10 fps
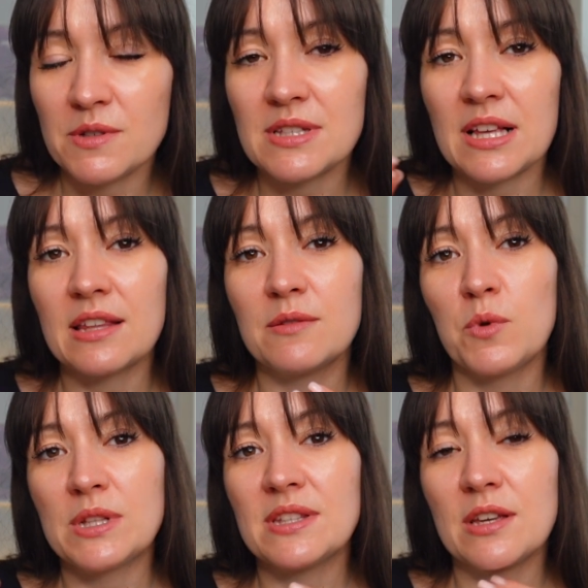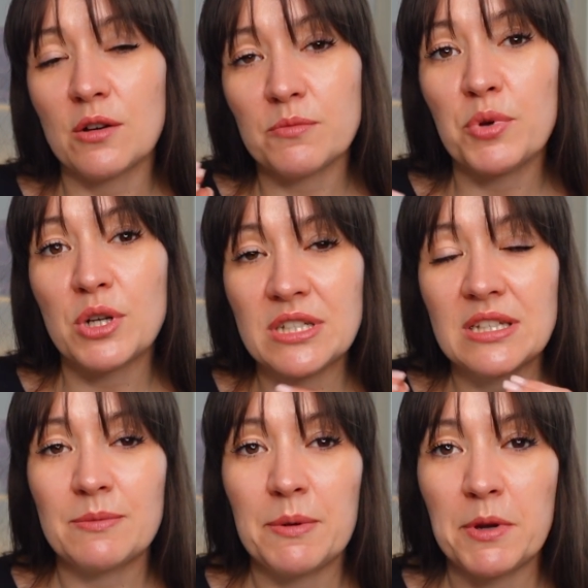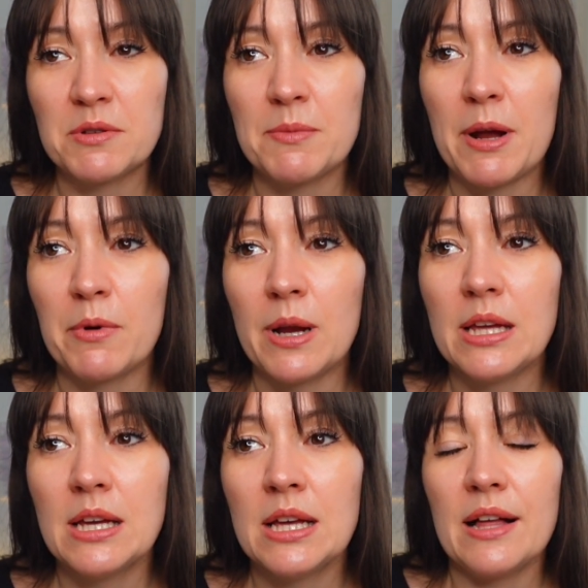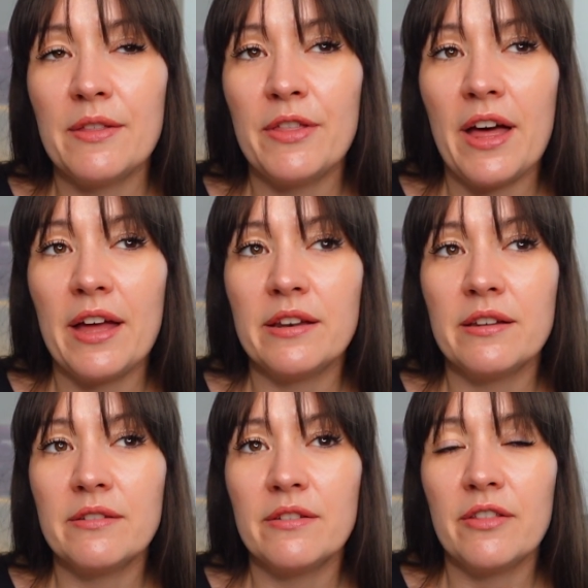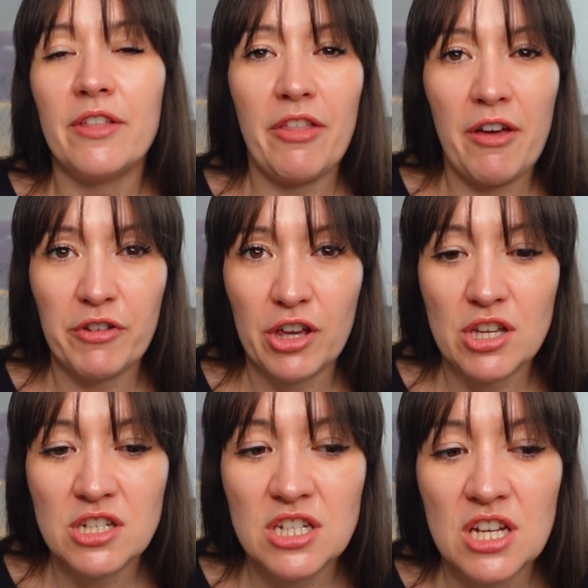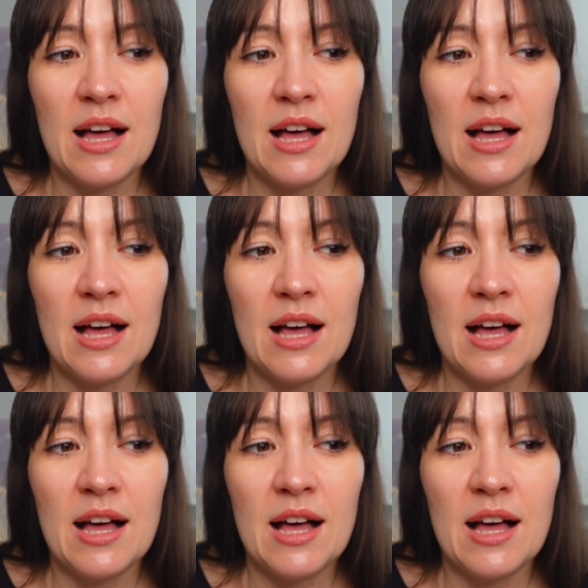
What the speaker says: It's like once they got put into my motor memory, then they're there for good.